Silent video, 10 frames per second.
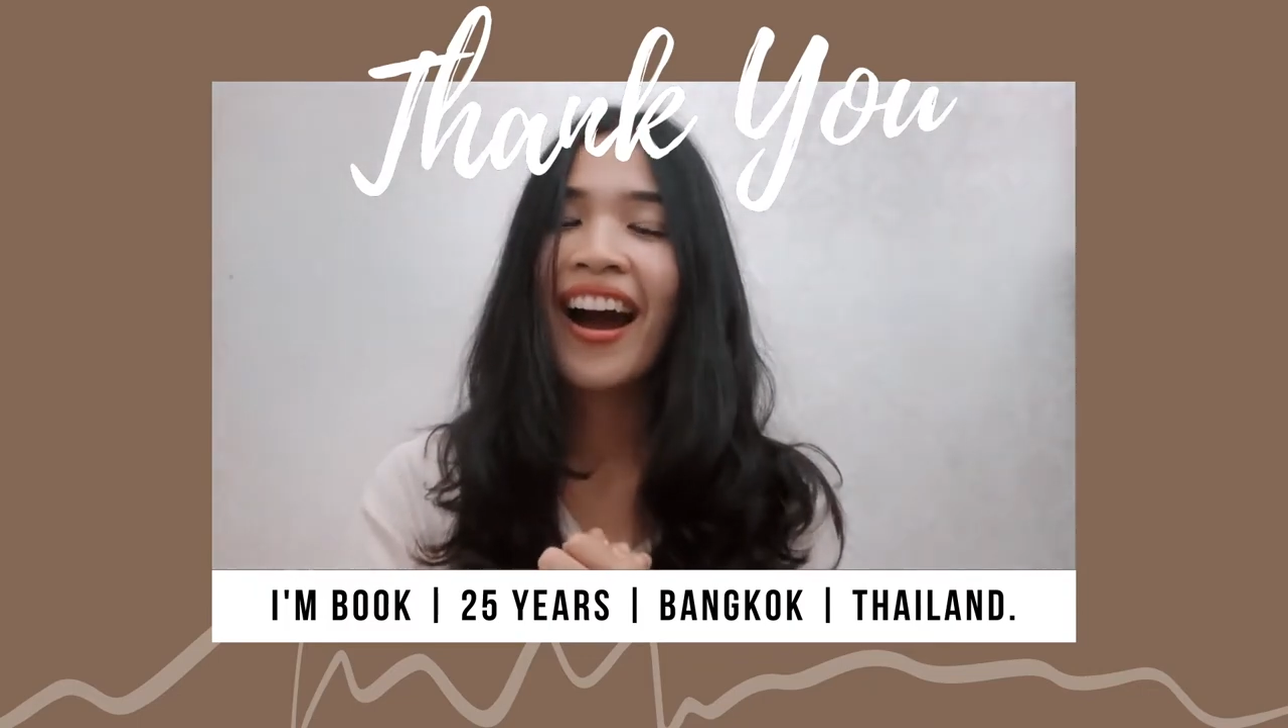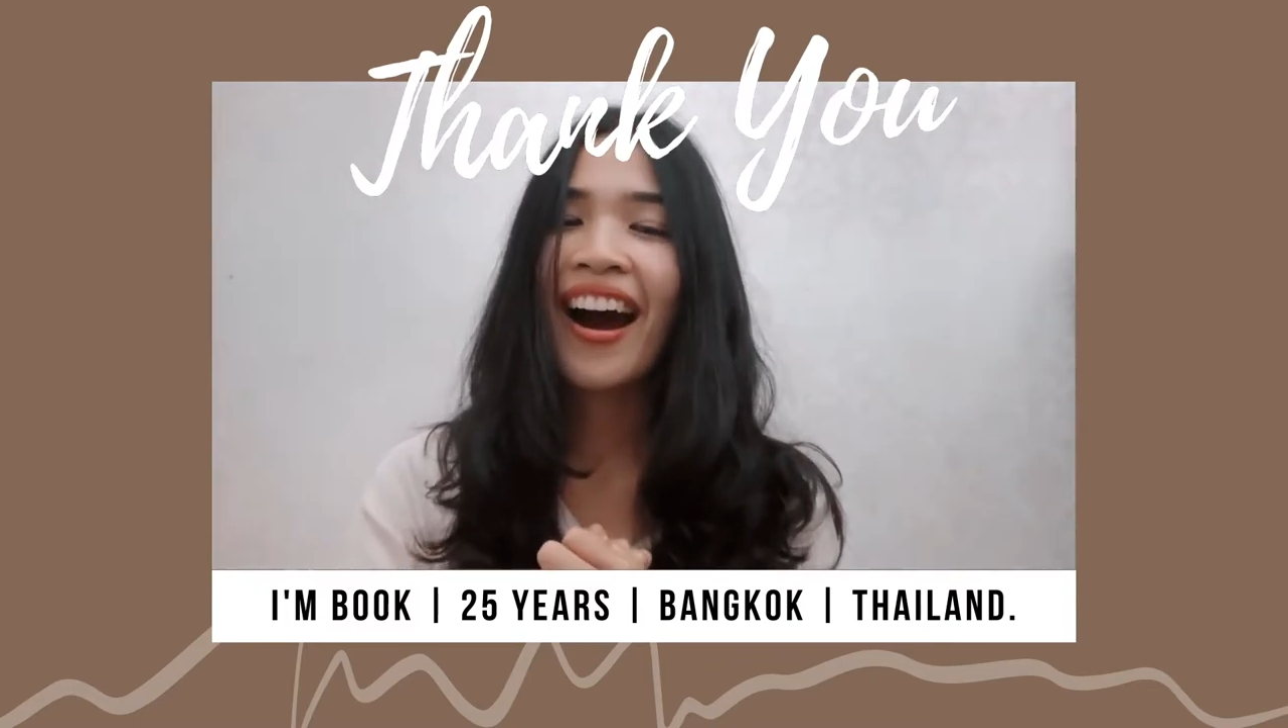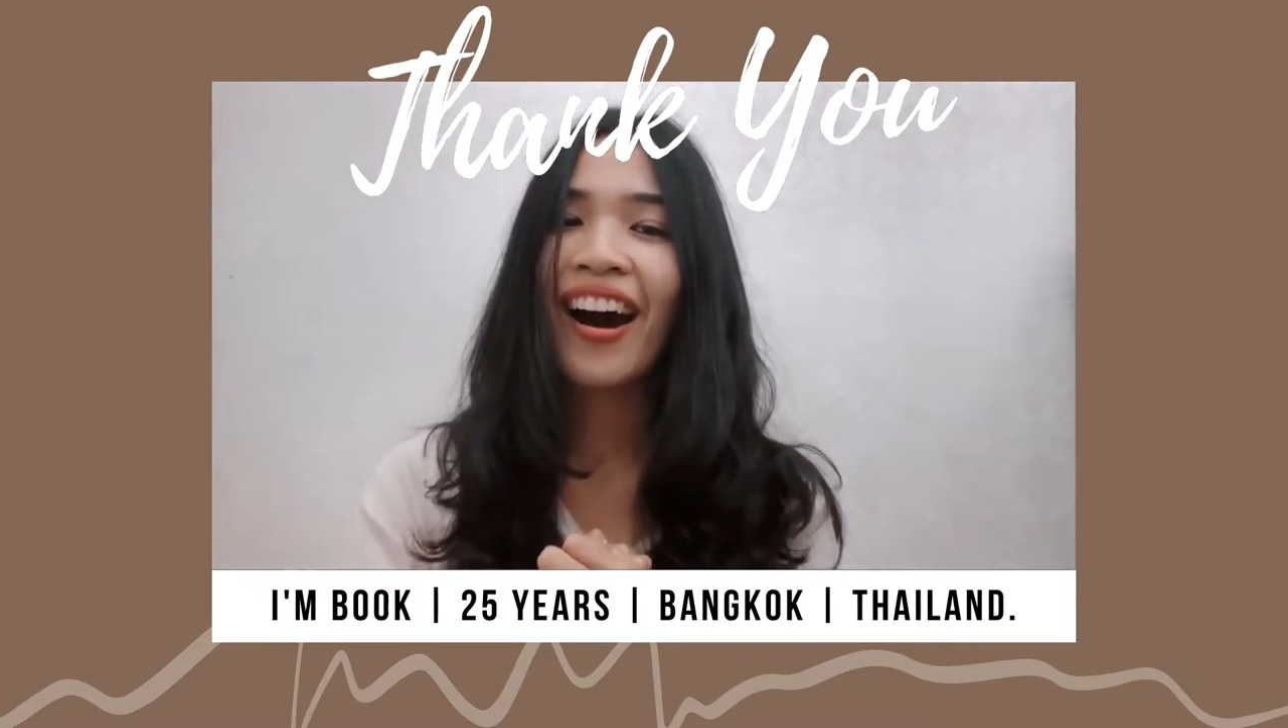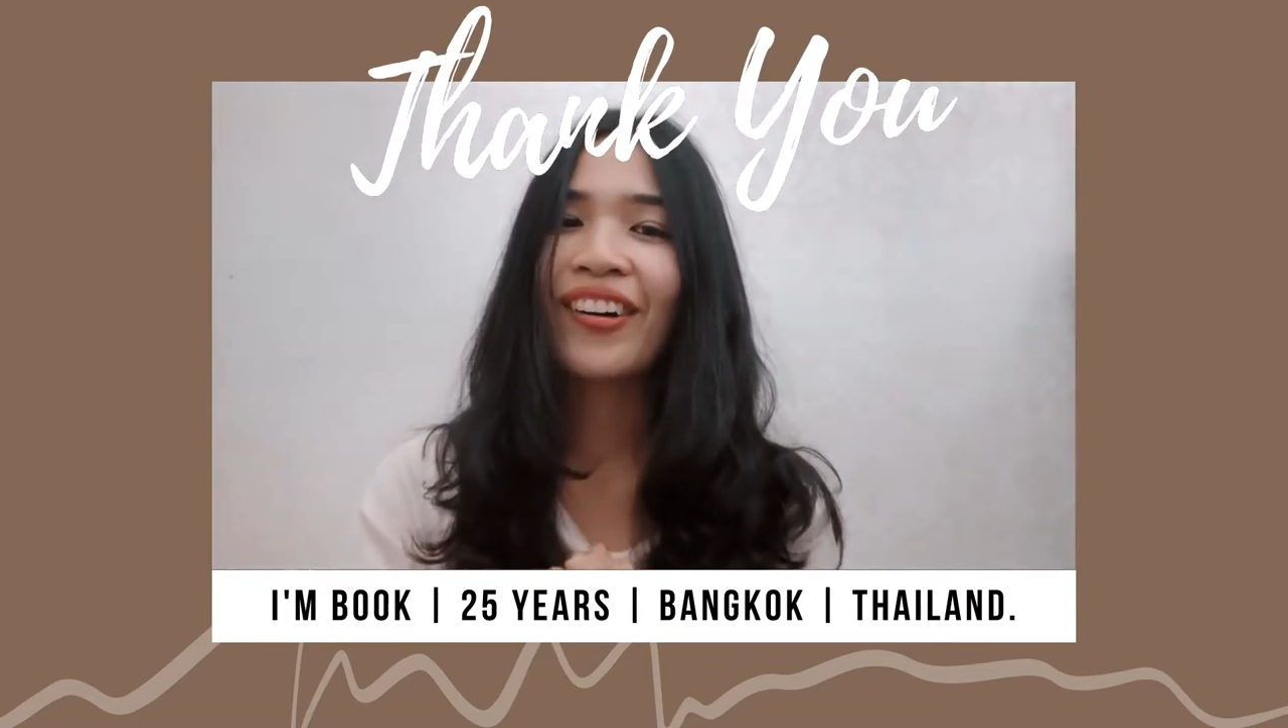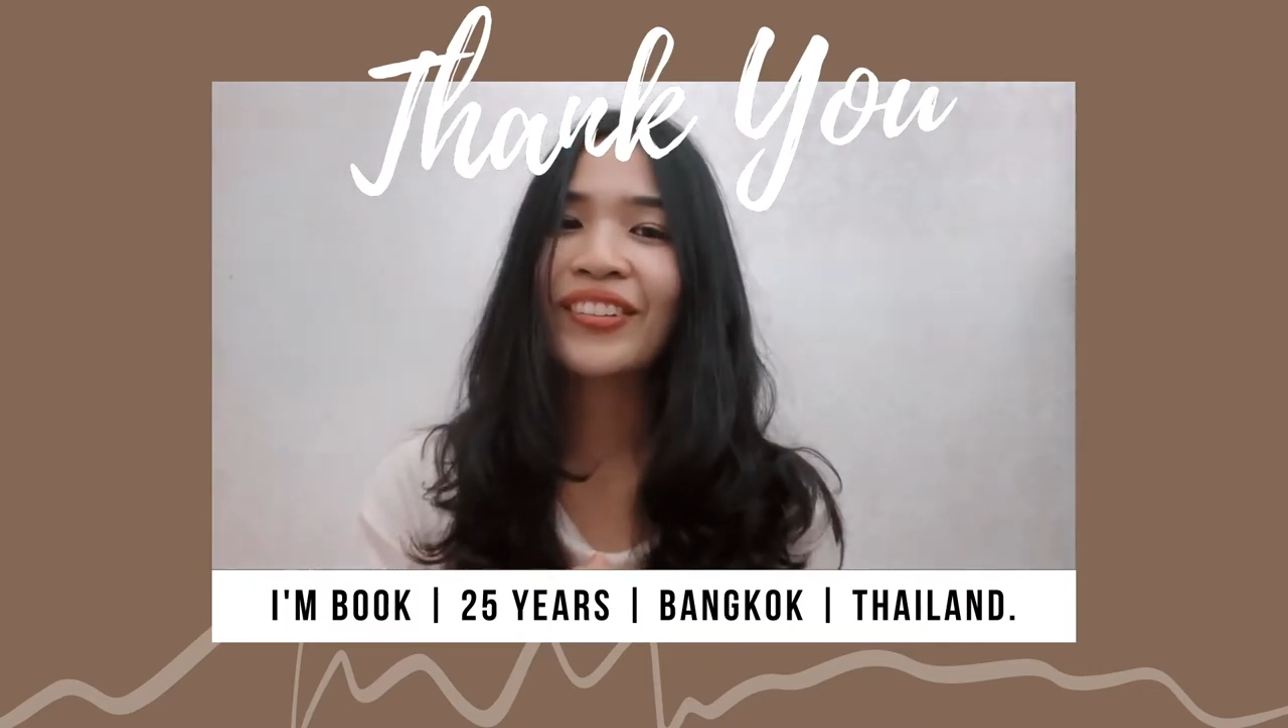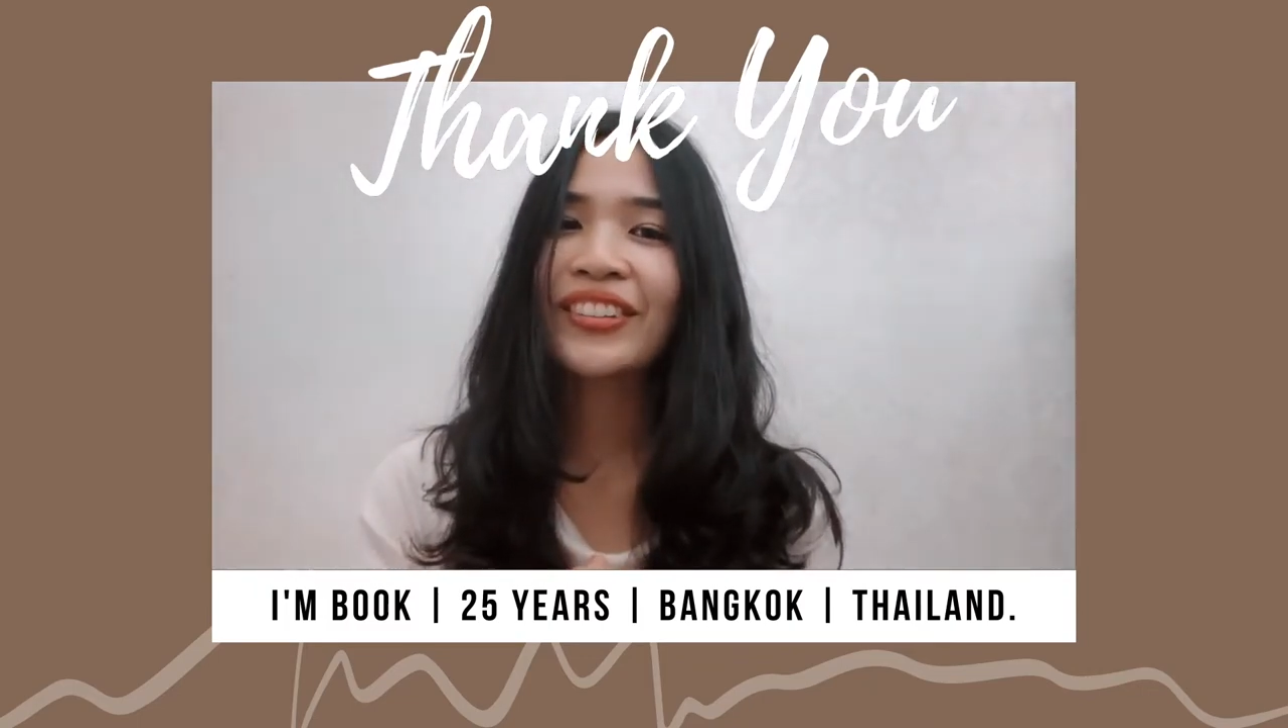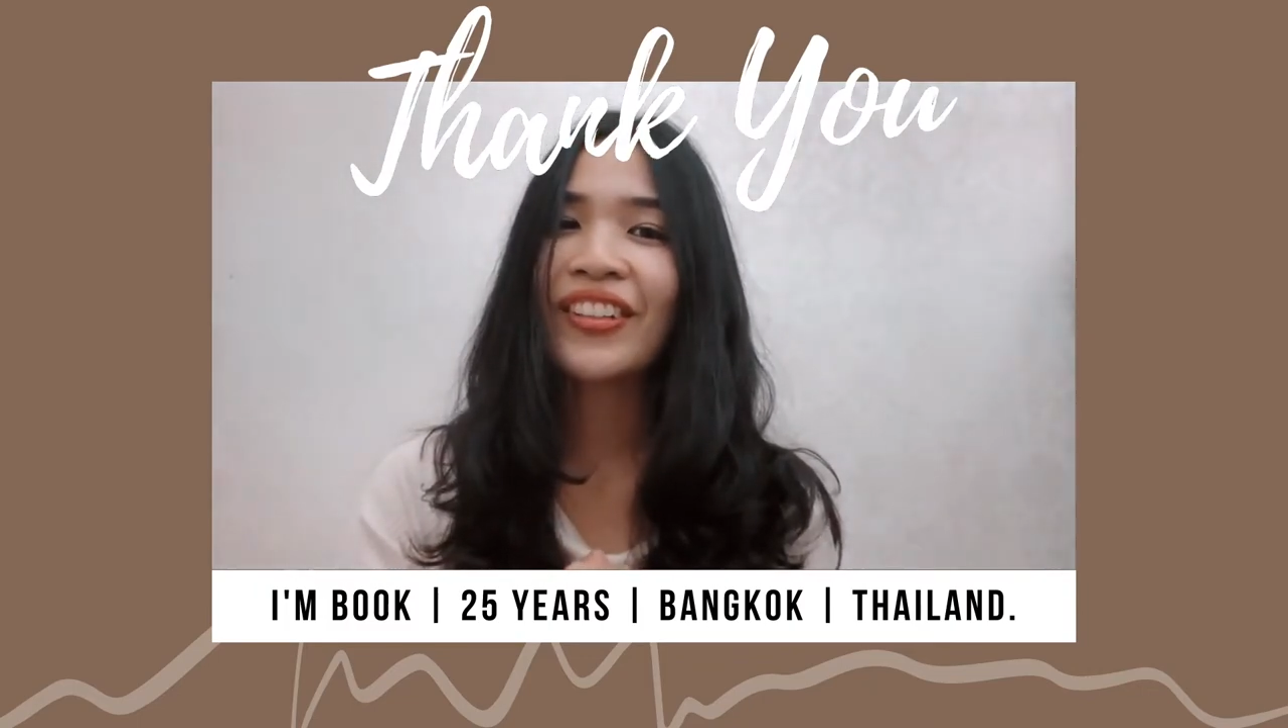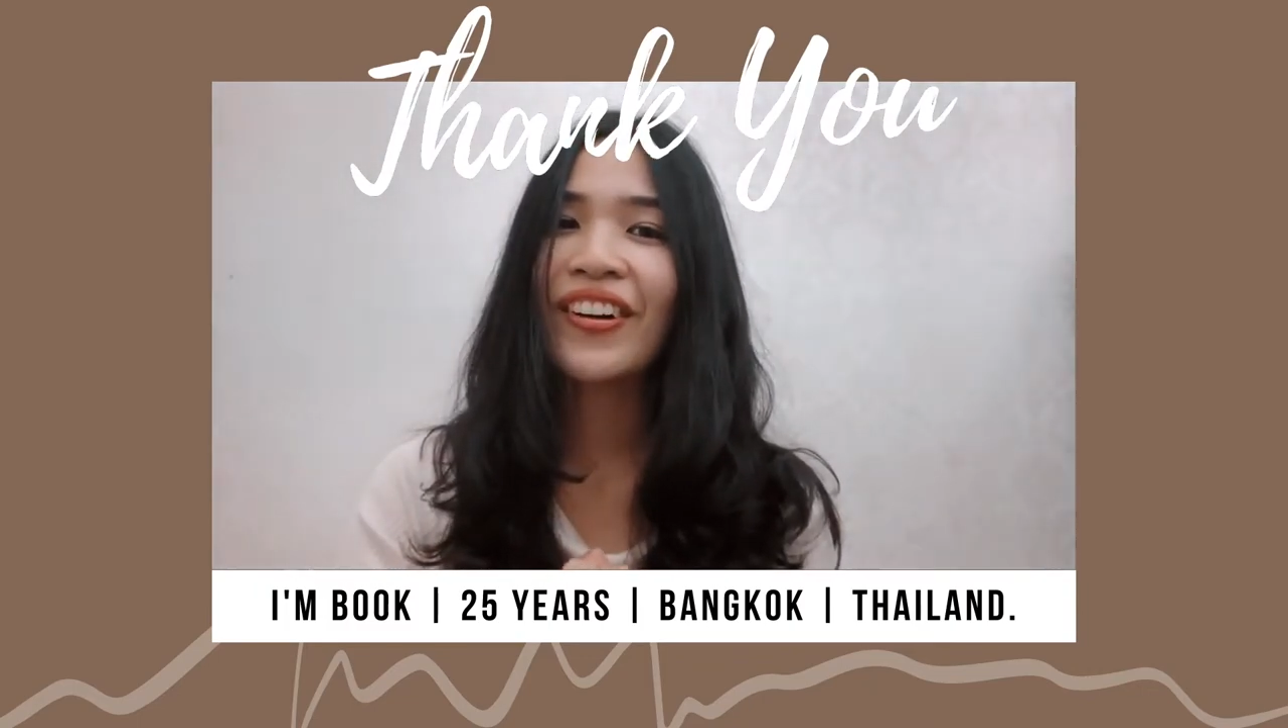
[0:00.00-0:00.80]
also